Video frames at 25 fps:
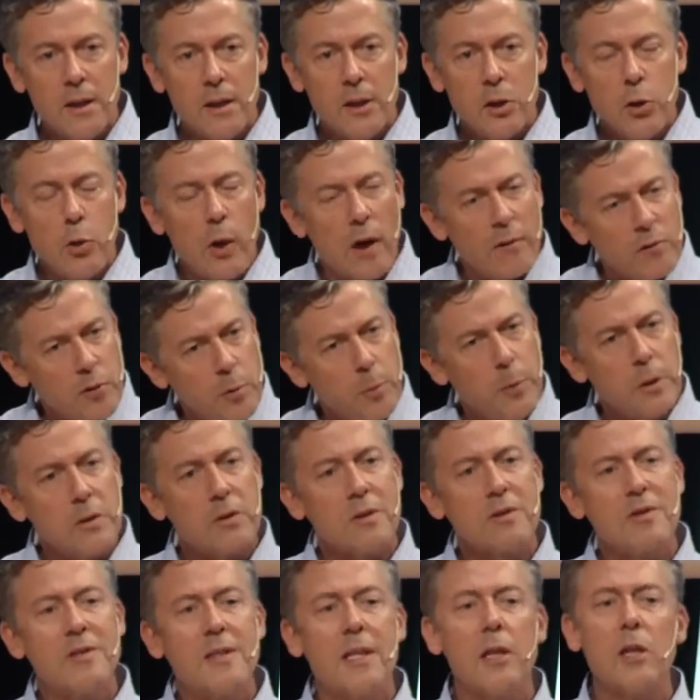You have to build
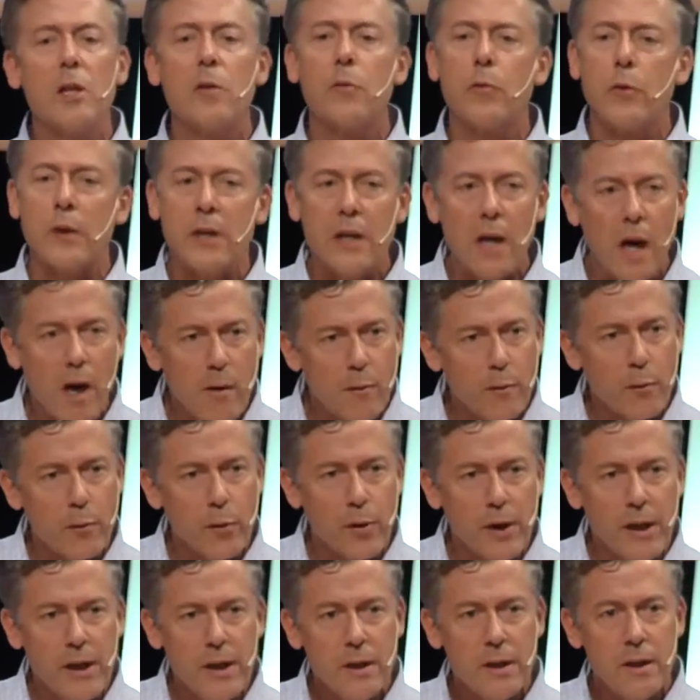a skill of
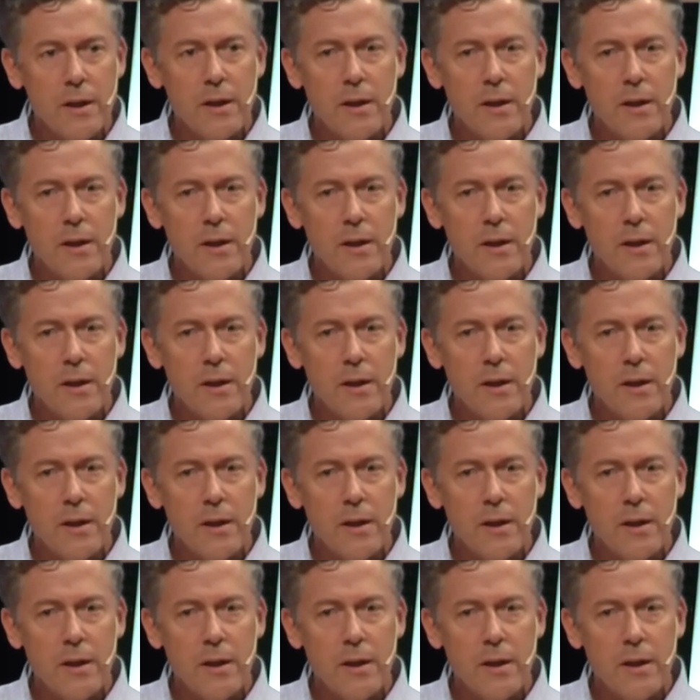recovery